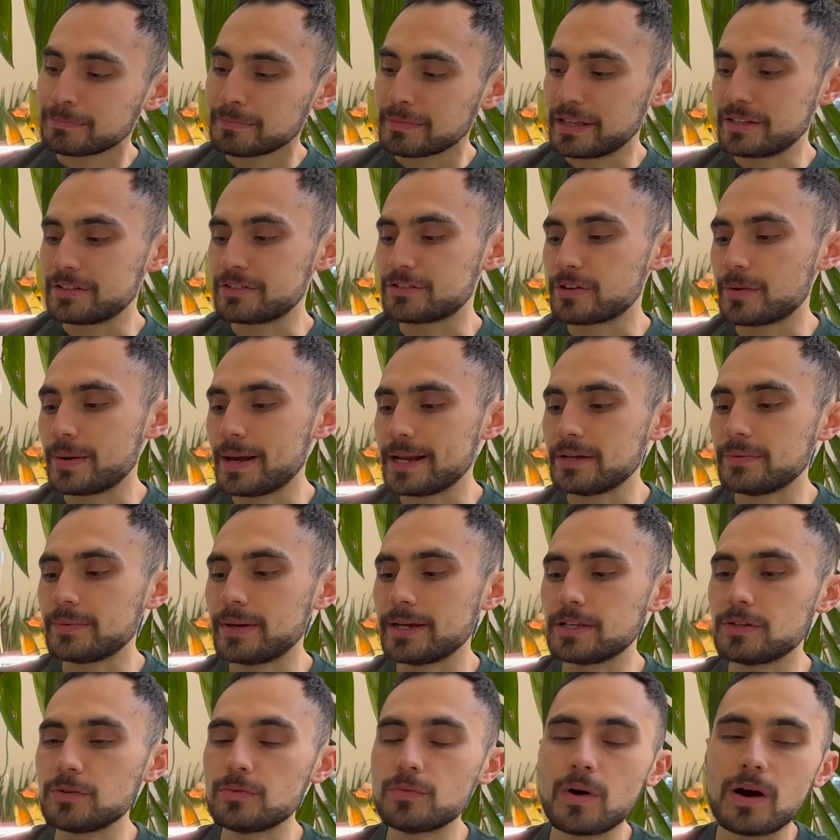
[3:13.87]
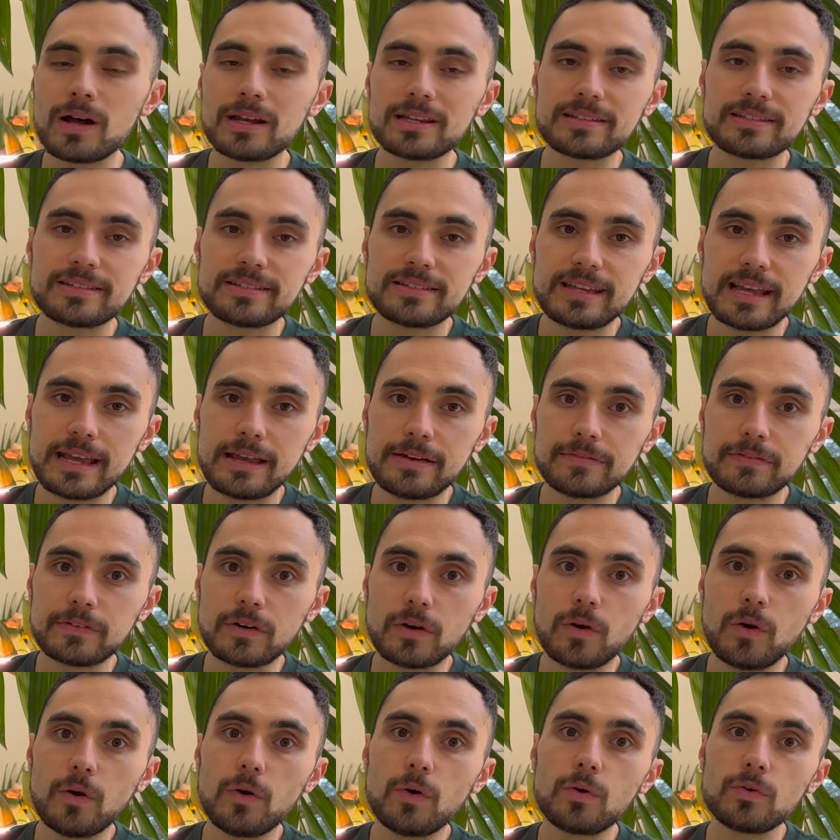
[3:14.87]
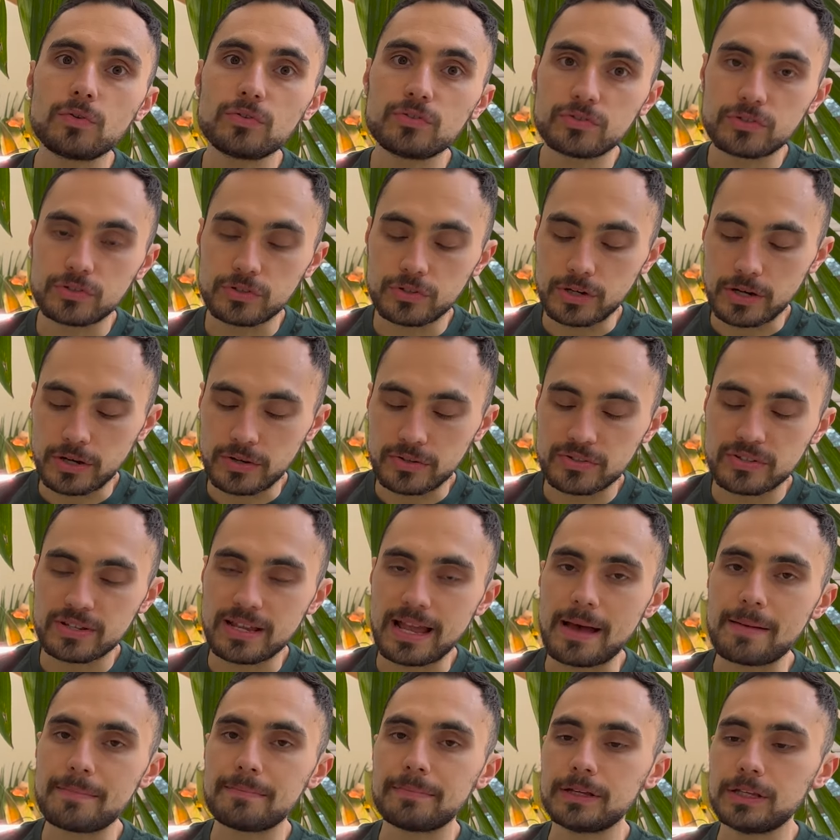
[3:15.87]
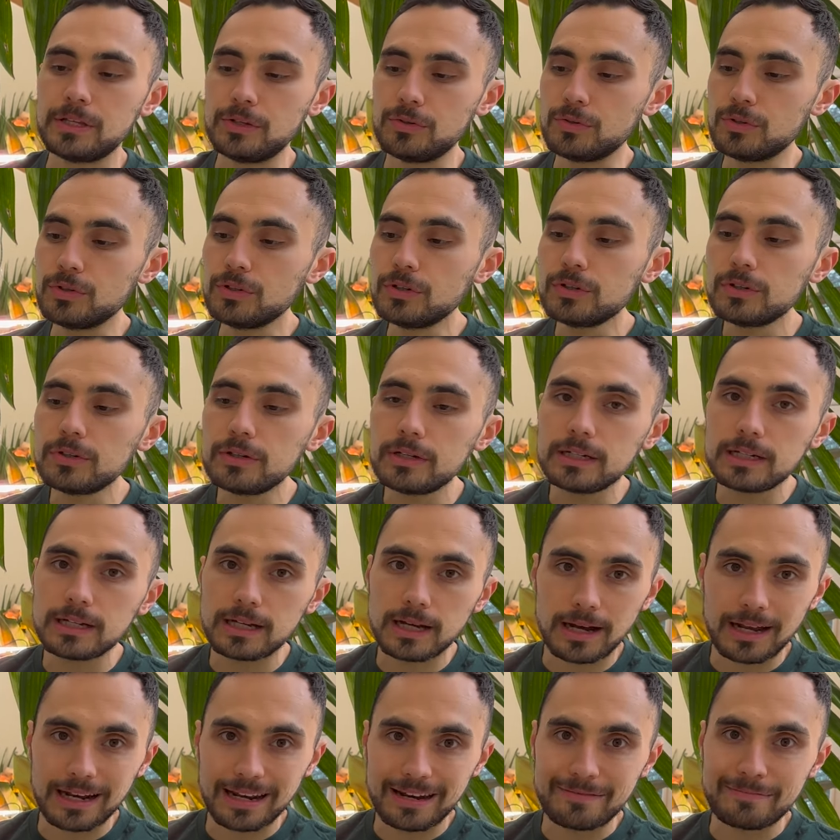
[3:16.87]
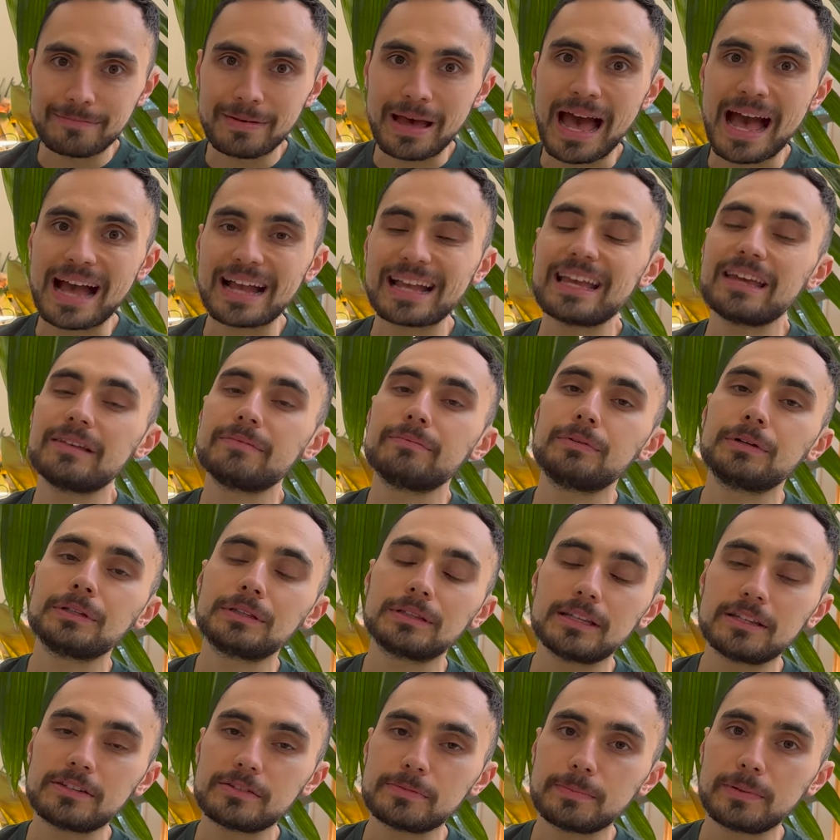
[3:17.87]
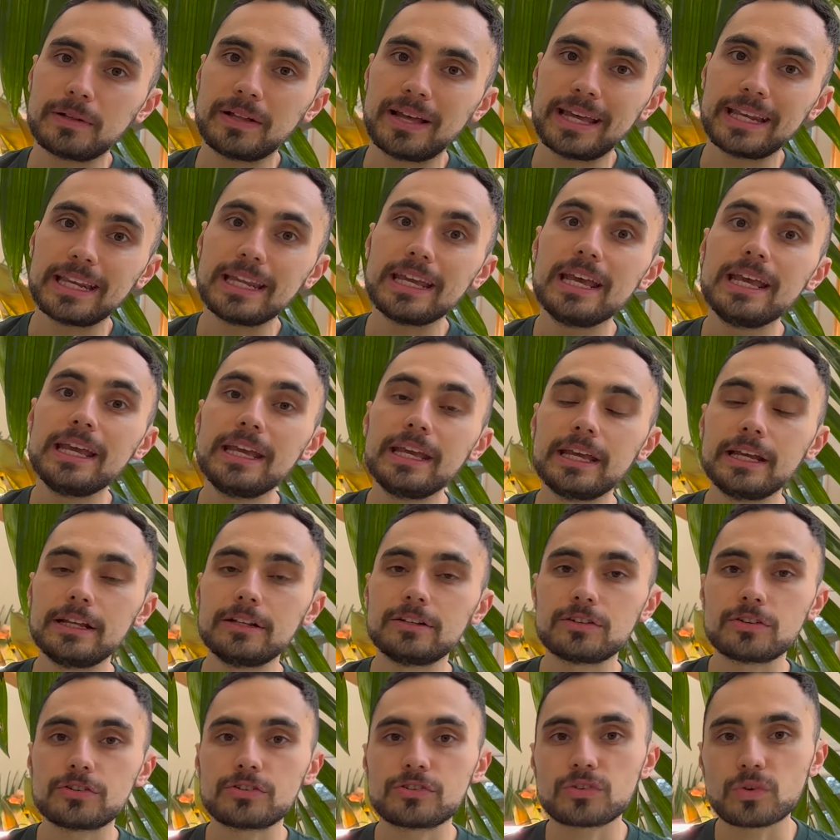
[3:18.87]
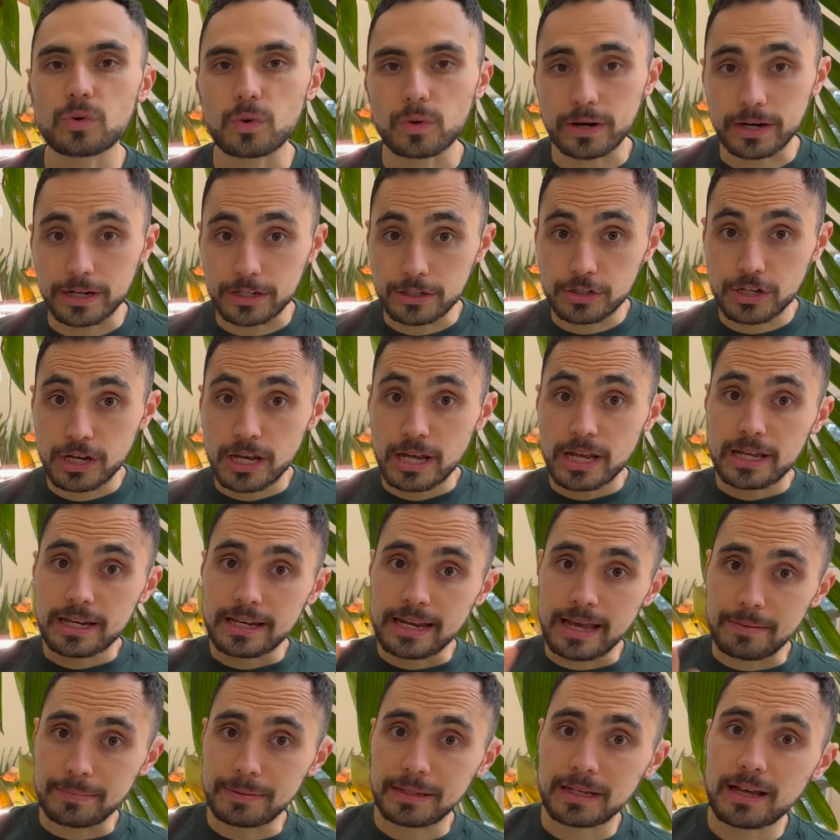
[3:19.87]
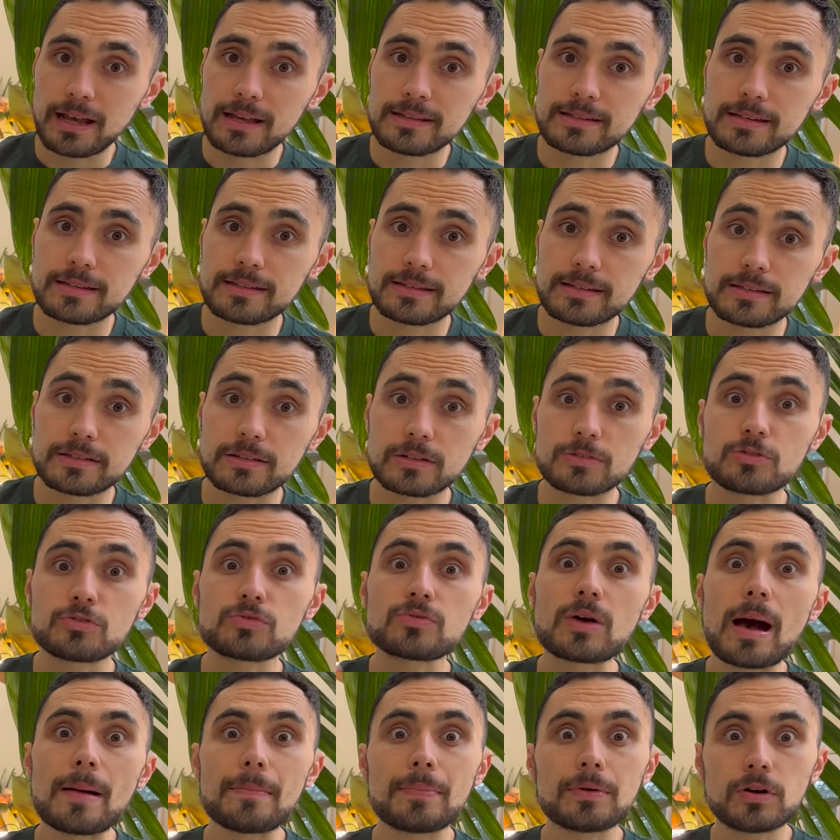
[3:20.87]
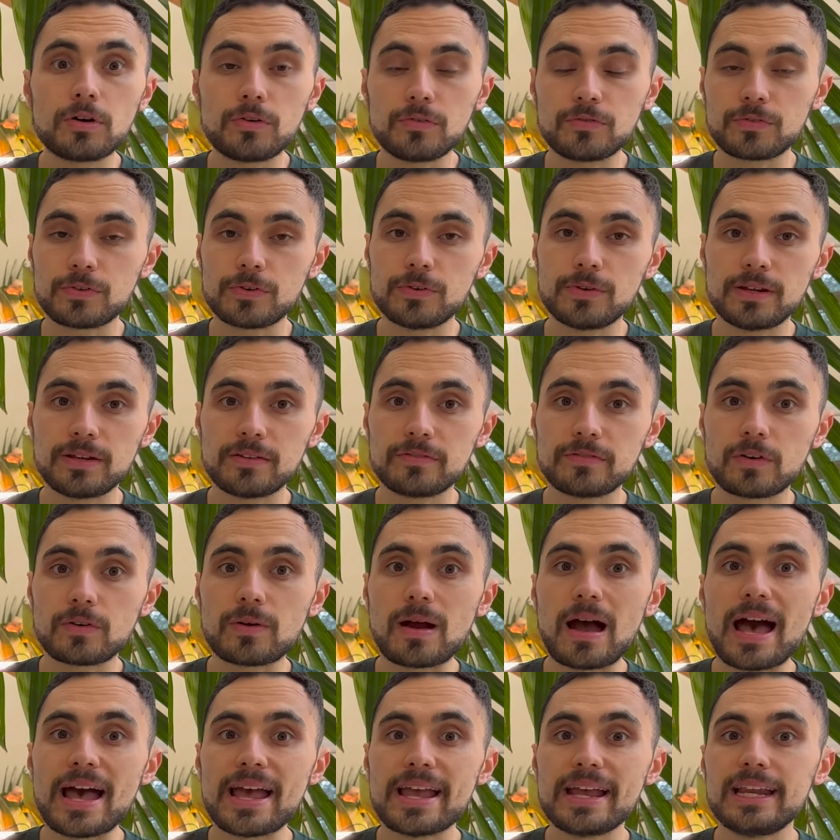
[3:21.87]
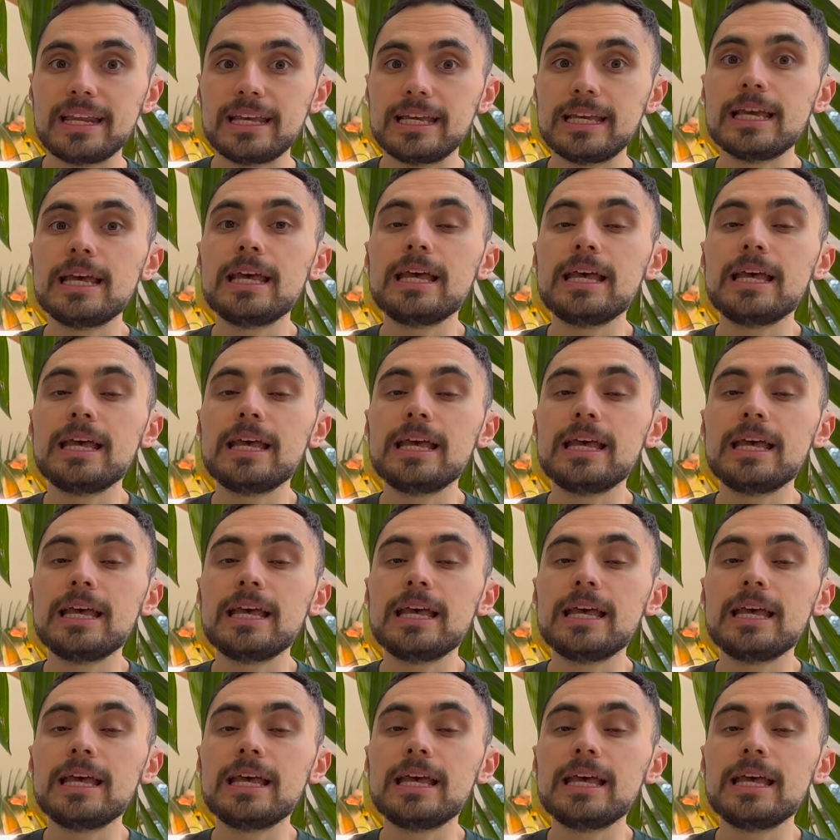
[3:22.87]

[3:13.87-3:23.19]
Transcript: And so anyway, you want to save the whole pseudostem, but you could cut it back and put this plant into storage. Now, because this is a tropical fruiting variety,